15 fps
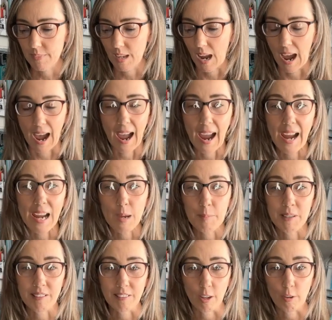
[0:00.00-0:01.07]
I am
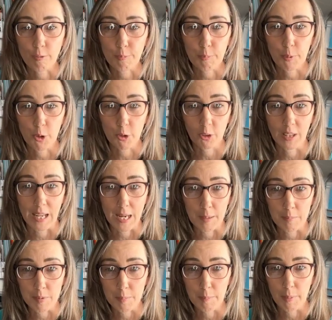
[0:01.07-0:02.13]
a
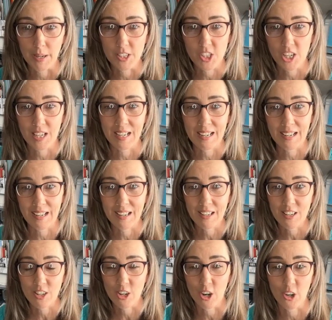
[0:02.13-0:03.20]
self-proclaimed budgeting
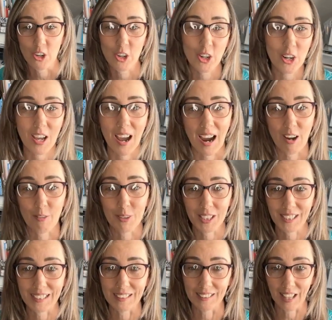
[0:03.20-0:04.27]
nerd. I
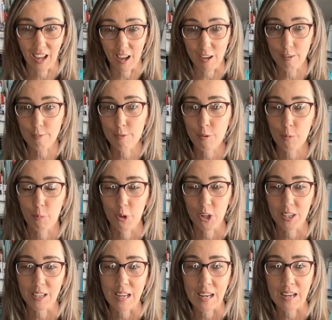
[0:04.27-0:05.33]
really love
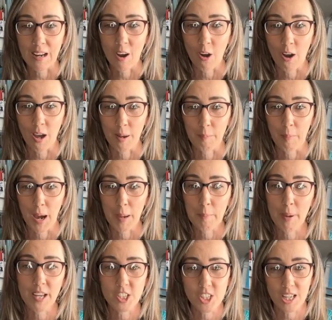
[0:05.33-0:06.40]
working on my
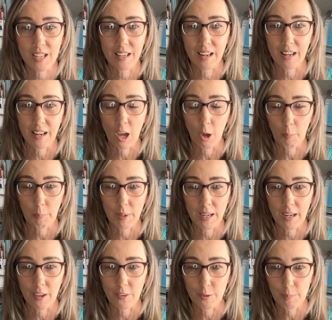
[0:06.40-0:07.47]
budget and
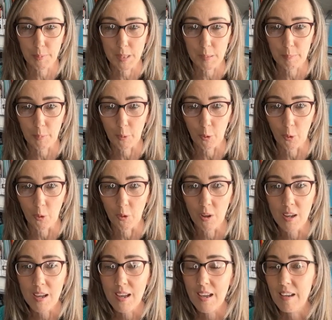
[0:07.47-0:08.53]
helping other people
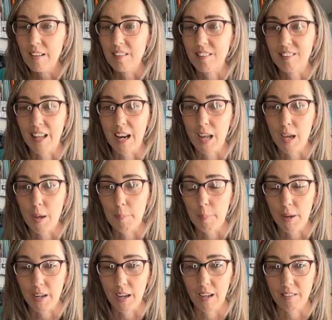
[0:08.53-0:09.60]
set up
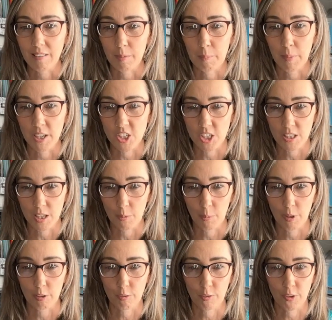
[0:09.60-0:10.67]
a custom budget that
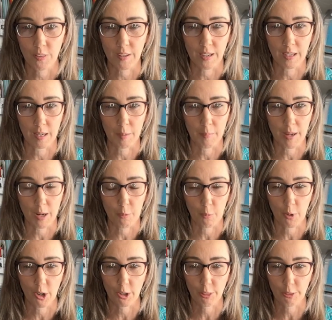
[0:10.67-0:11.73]
works for them and
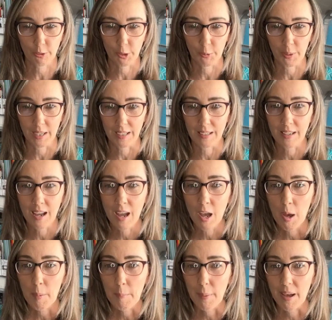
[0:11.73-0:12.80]
work through it.
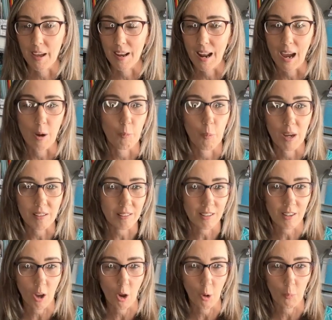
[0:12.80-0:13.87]
But I
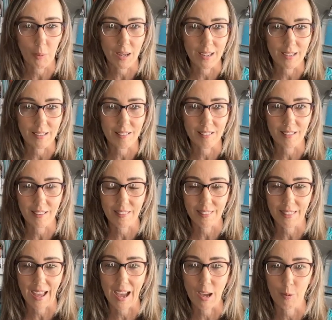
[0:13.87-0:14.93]
wasn't always
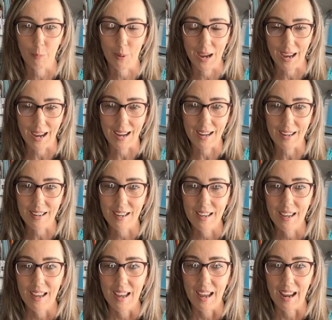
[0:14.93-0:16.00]
that way.
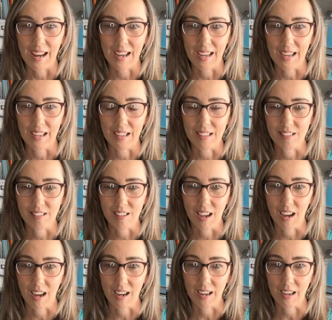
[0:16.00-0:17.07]
And
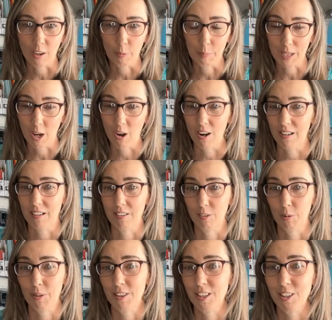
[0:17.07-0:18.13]
I'll be honest
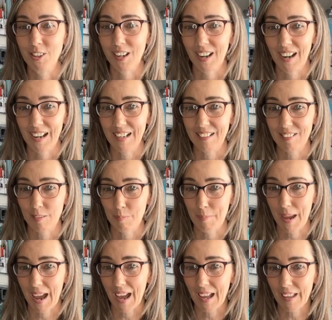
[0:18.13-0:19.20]
with you guys,
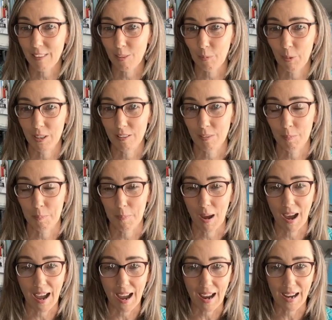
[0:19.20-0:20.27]
math was
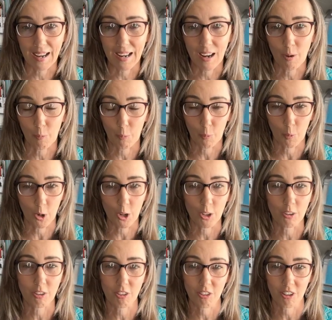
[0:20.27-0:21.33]
my
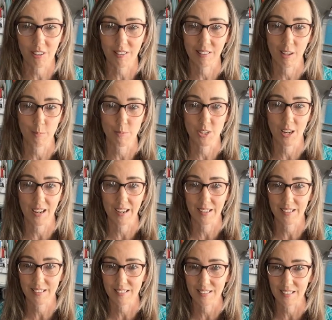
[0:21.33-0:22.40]
worst
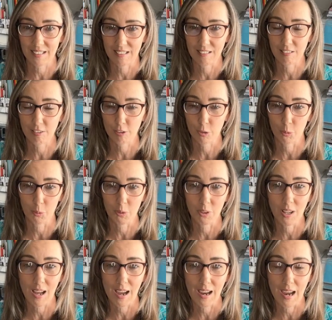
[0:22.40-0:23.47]
subject in
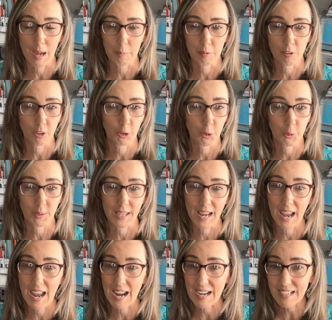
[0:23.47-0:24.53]
school. I absolutely
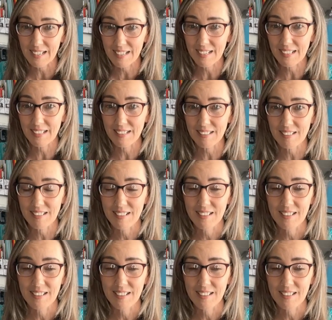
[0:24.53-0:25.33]
hated it.